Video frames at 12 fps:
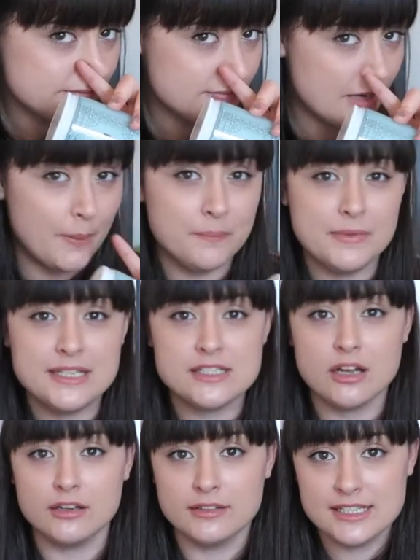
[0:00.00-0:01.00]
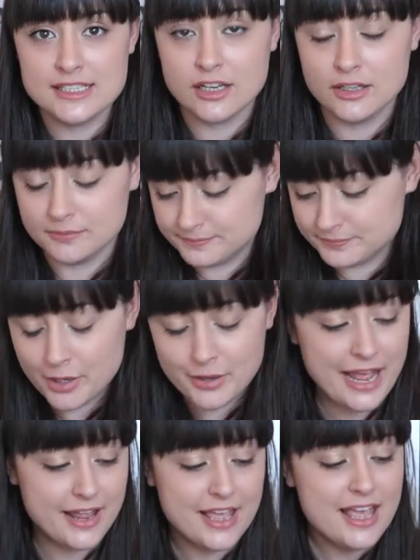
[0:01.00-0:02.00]
No, it's gone, it's gone.
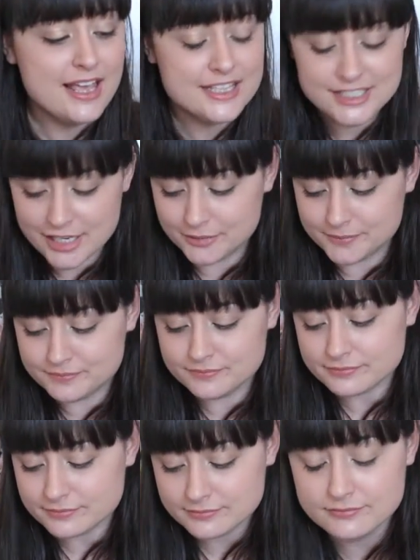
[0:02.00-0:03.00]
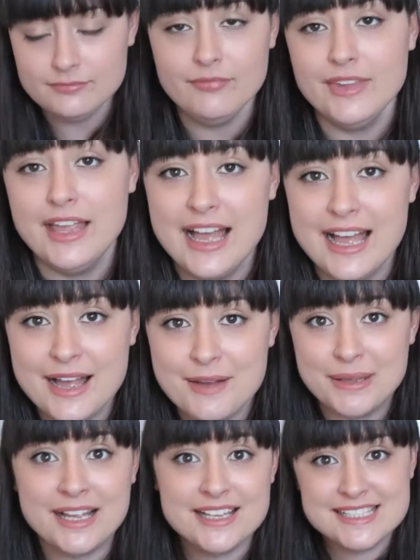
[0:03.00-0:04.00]
Okay, so
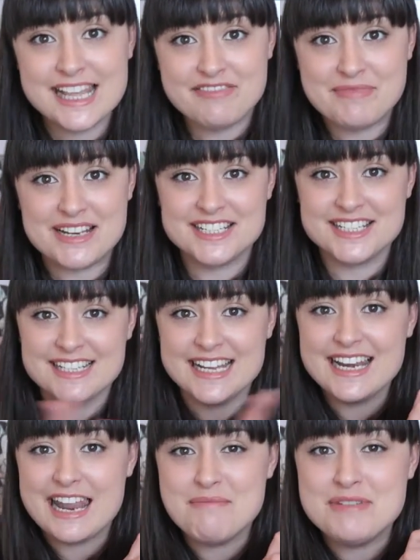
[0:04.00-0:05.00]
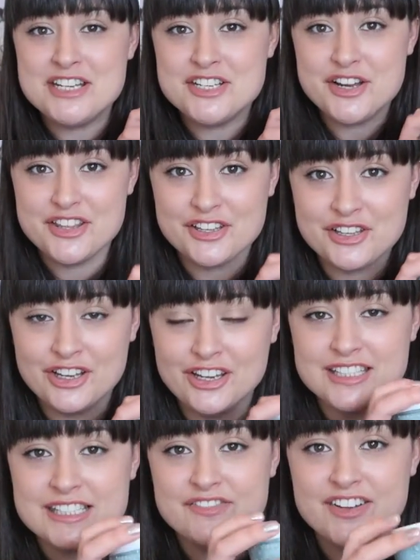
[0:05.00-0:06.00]
because they've mentioned it, let me show you the
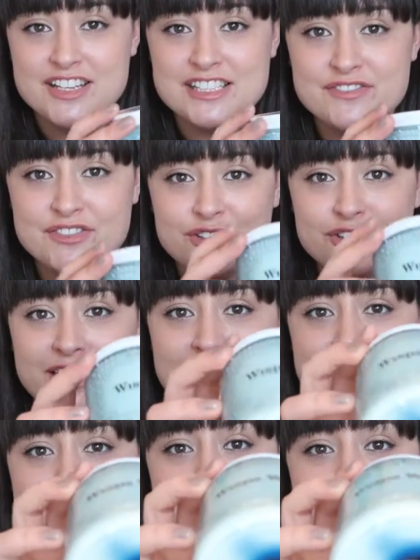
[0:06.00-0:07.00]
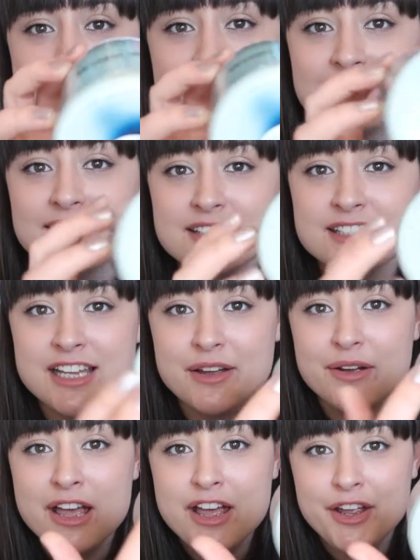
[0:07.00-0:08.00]
colours first of all in this candle.
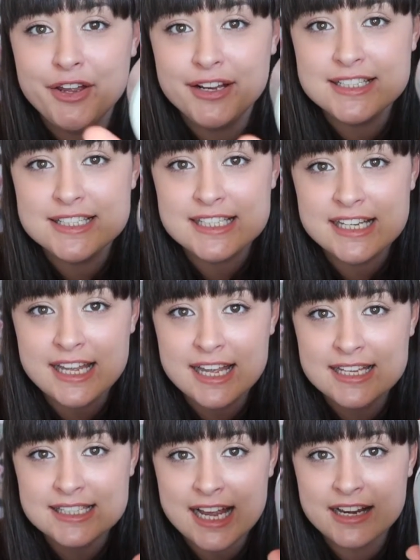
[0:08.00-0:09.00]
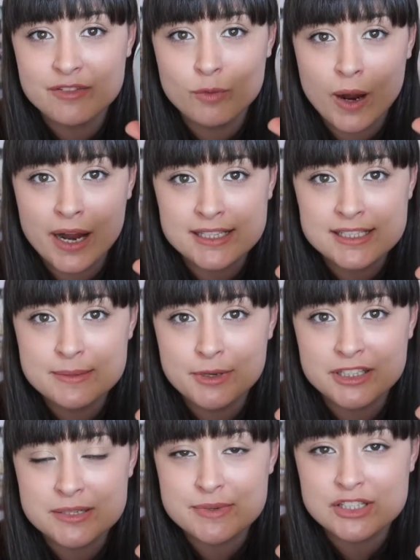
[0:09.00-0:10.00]
So you can see it's kind of white at the
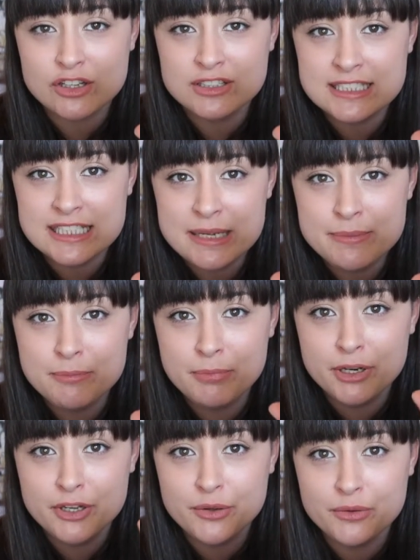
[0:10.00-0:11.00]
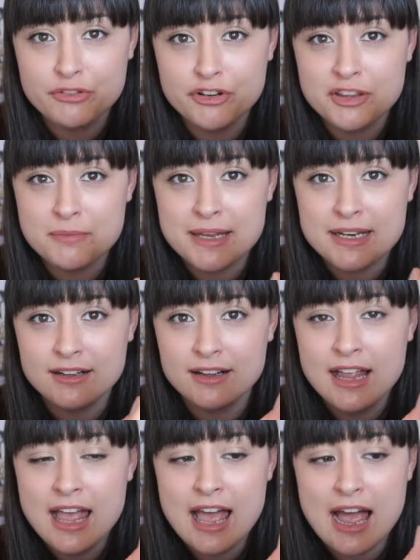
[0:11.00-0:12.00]
bottom, it's got a deep blue through the
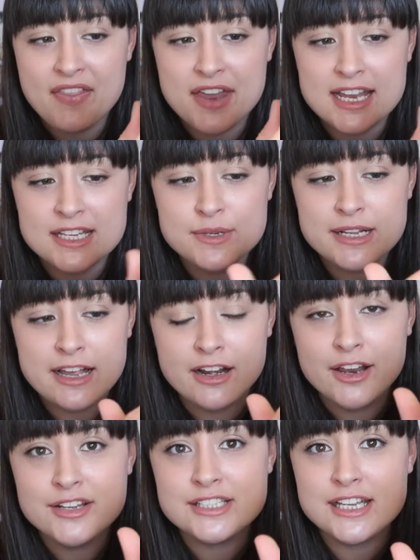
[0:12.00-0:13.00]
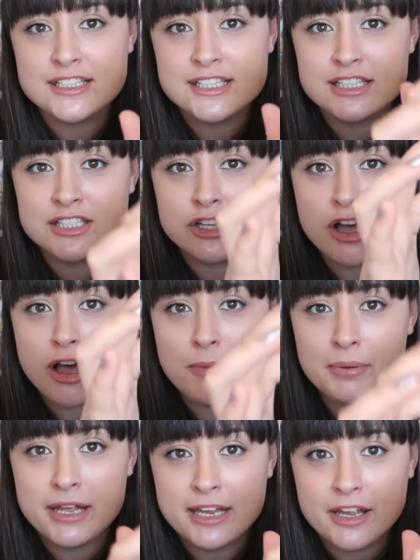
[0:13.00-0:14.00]
middle, and then as we get closer to the
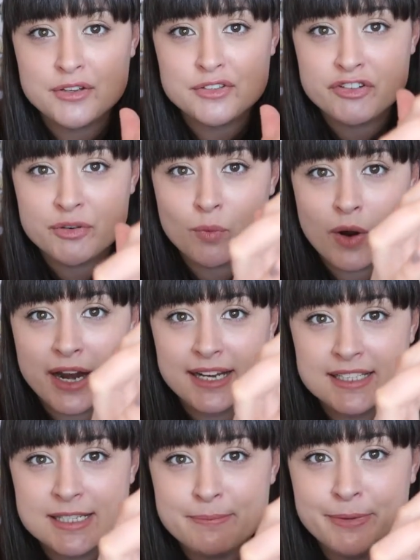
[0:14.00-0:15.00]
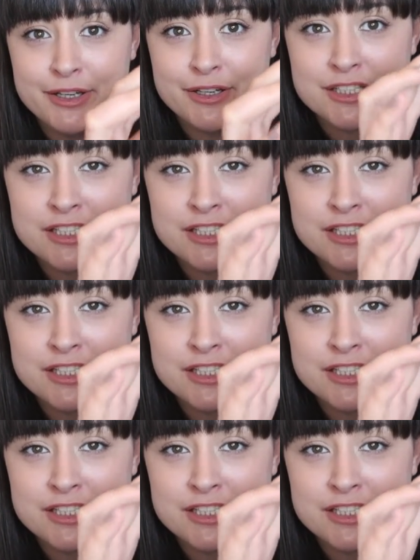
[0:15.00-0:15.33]
top, it goes from white to blue.